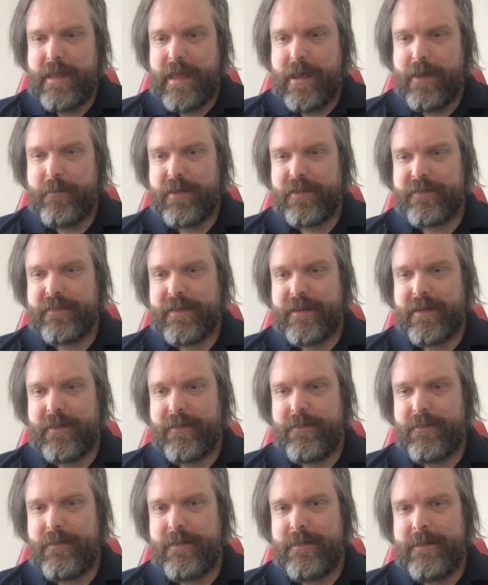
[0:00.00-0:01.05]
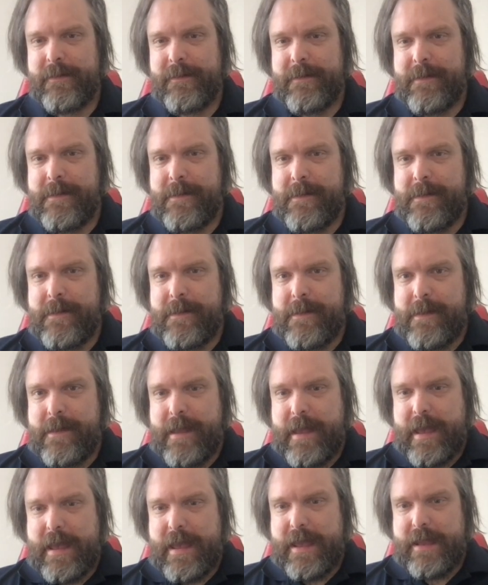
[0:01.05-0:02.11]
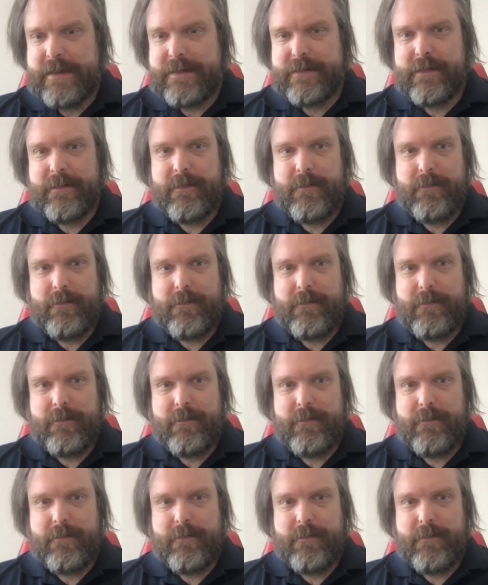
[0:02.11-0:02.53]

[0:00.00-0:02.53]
How about that? And